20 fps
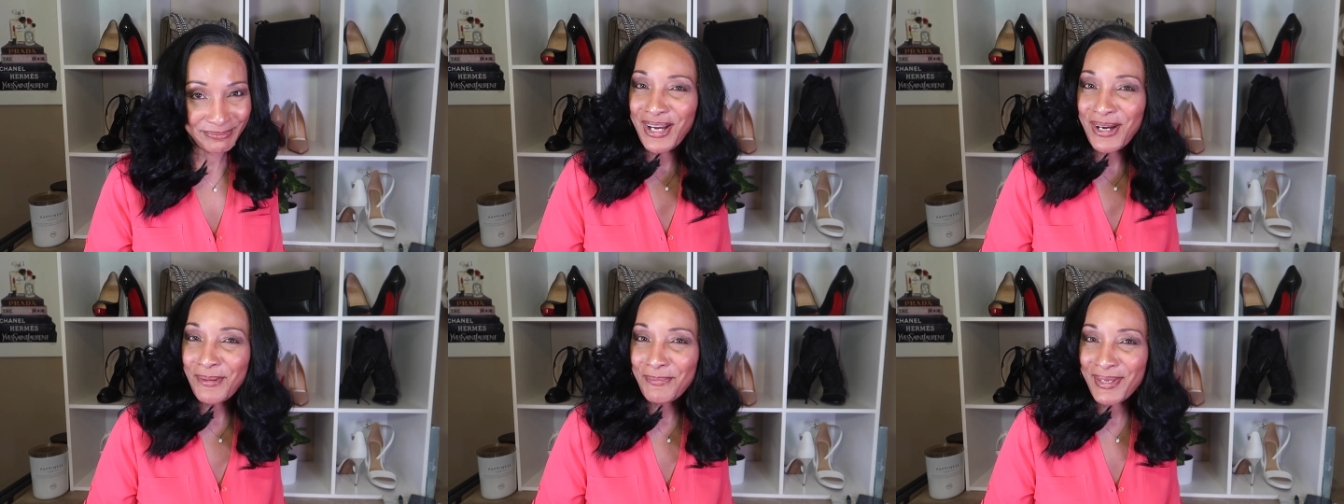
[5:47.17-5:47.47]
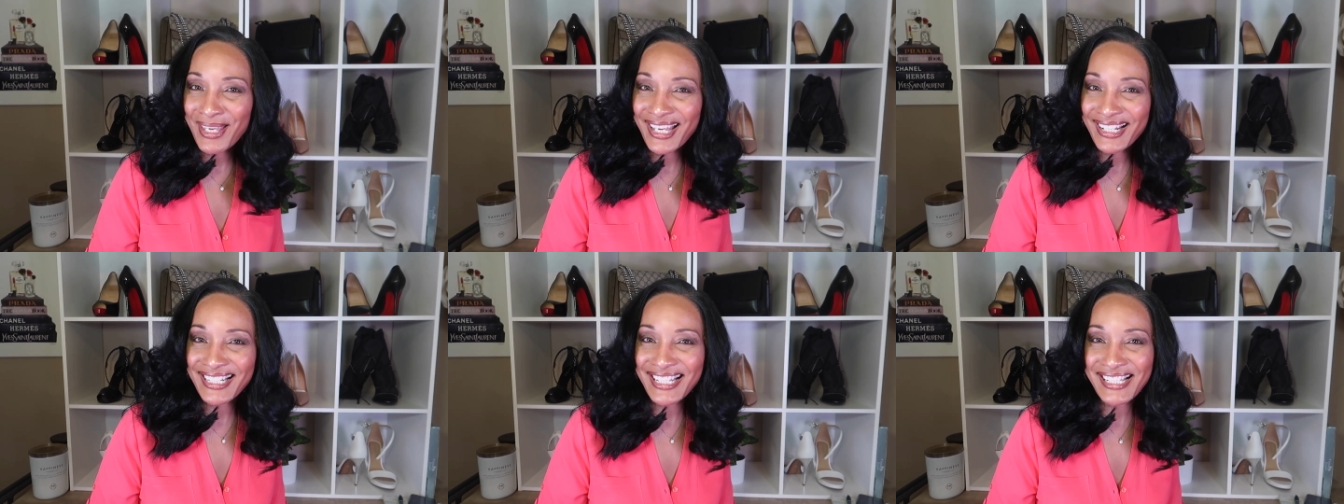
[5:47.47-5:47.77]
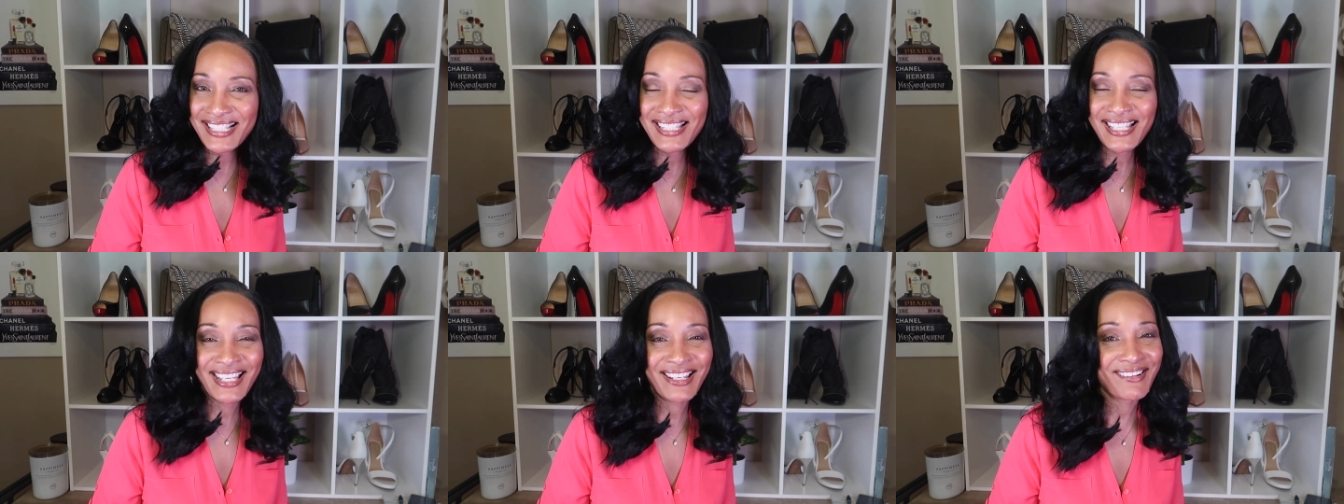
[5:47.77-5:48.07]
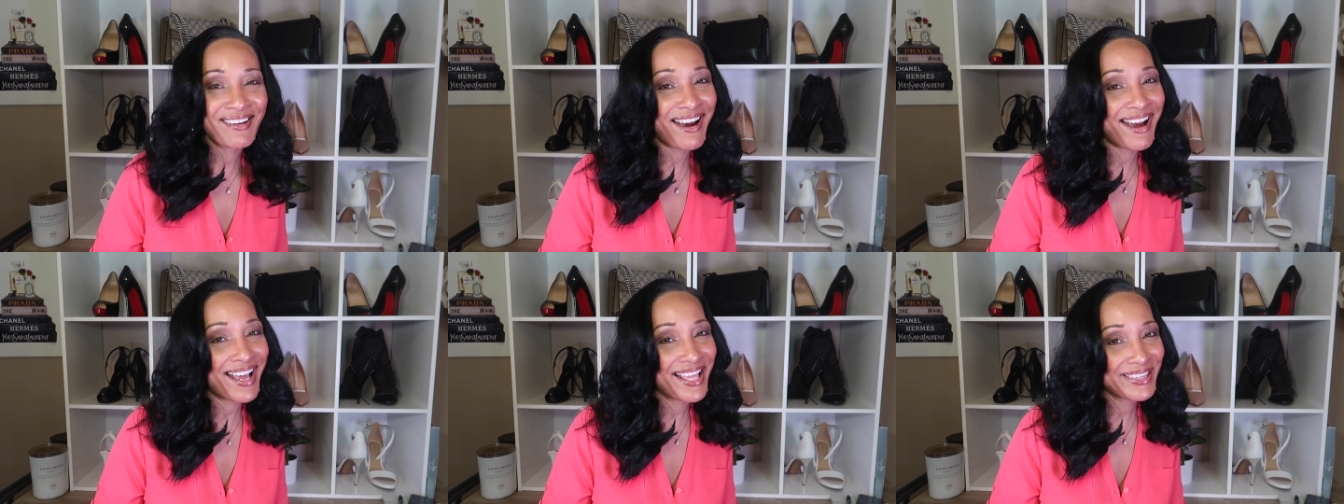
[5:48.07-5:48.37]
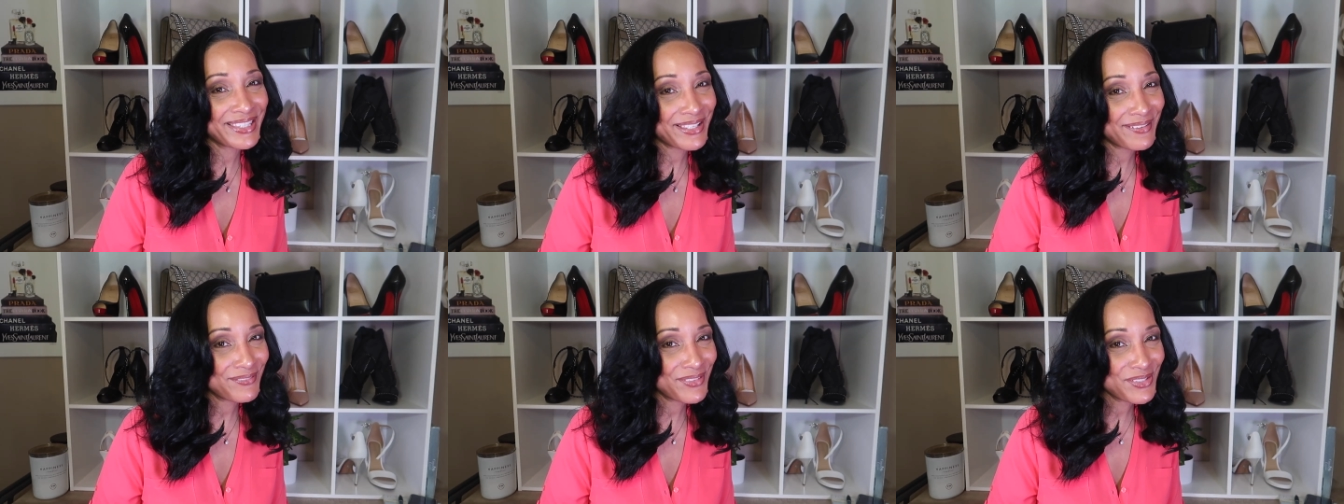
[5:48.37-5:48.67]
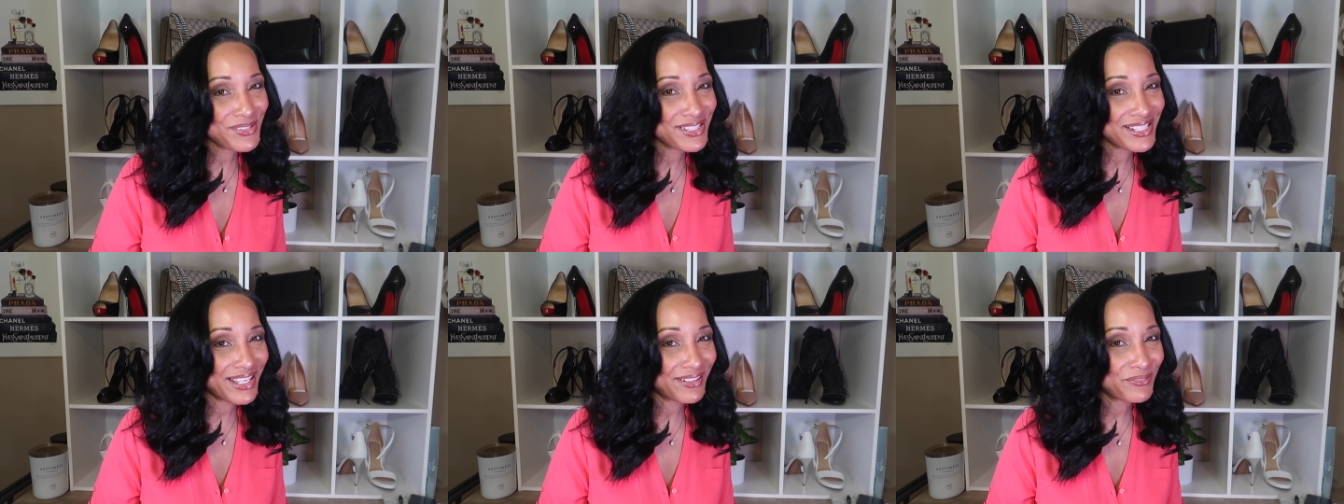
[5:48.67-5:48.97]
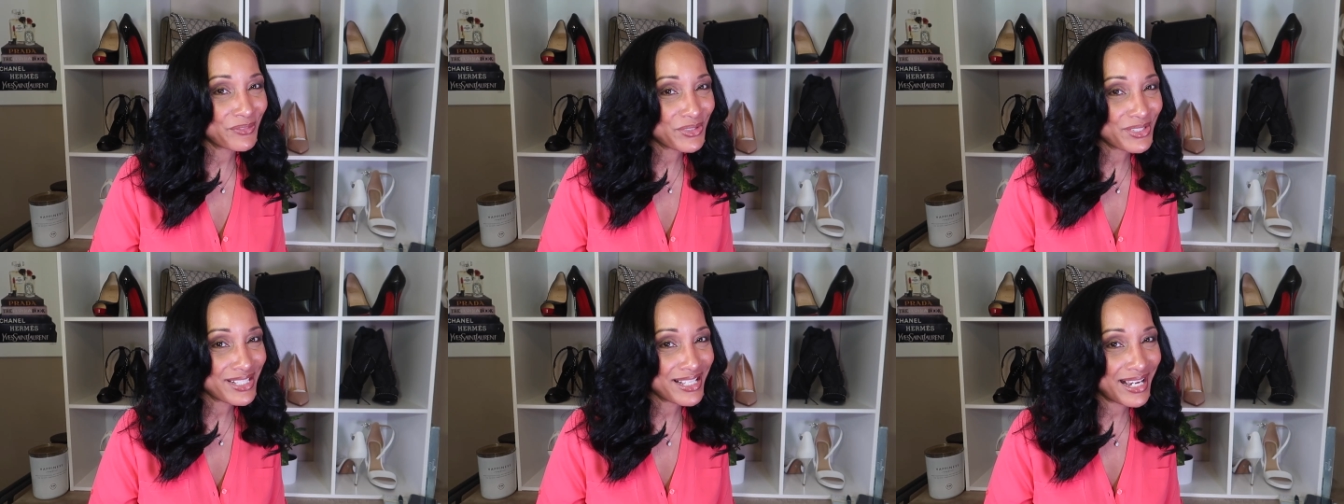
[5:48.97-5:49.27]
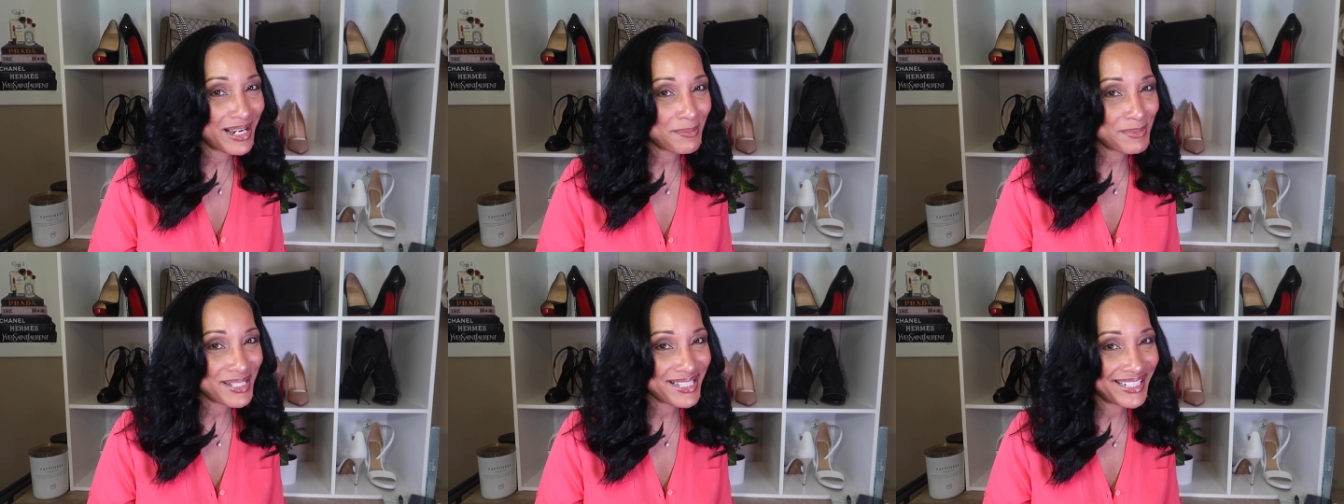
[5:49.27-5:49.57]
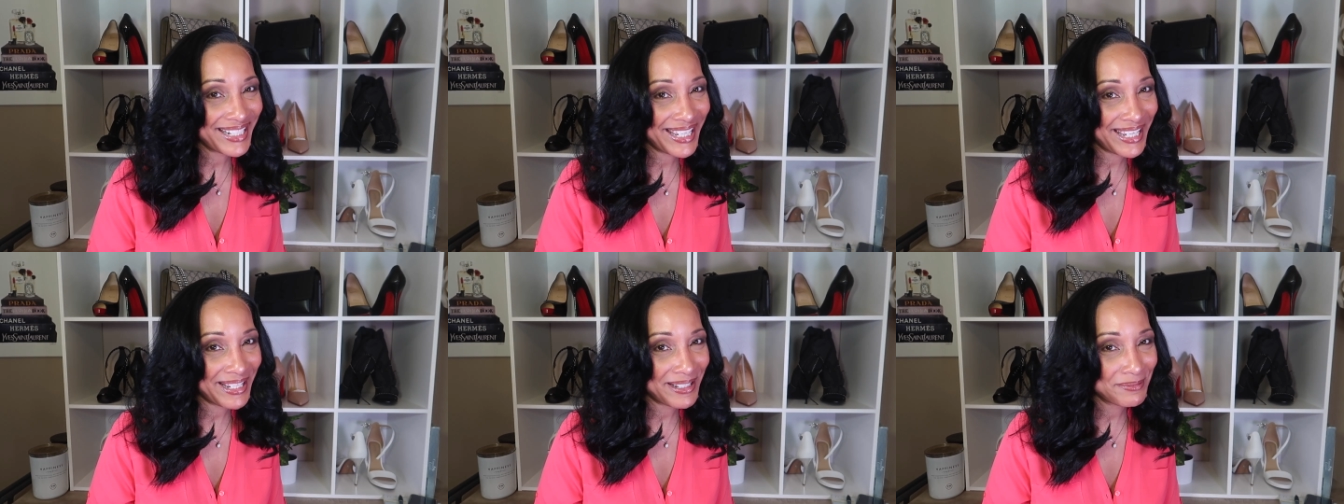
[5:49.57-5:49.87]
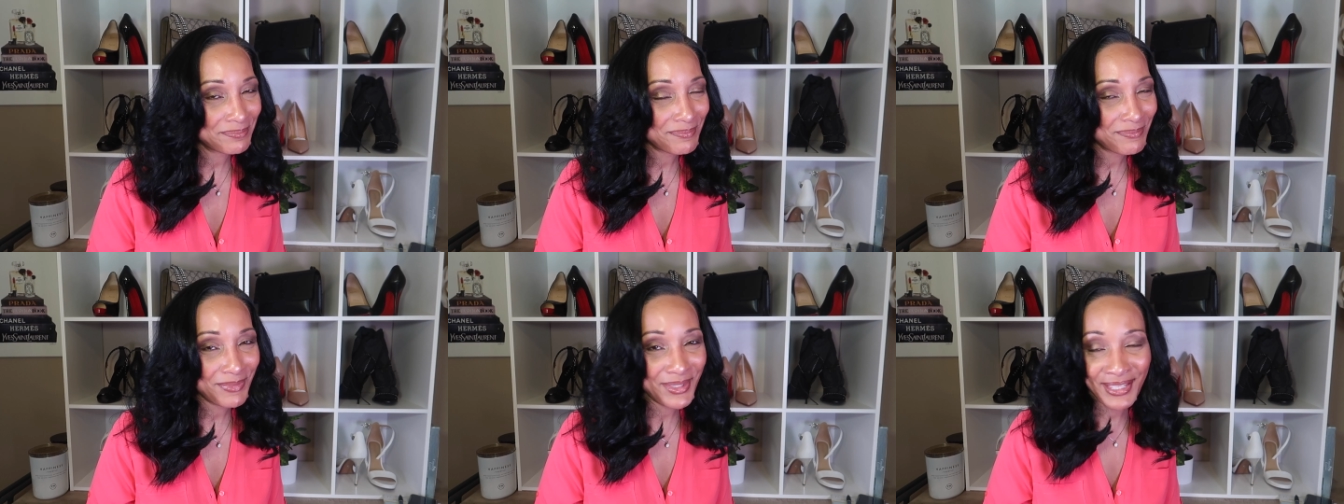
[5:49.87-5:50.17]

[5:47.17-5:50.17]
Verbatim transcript: Y'all man needs to hear I love you several times a day.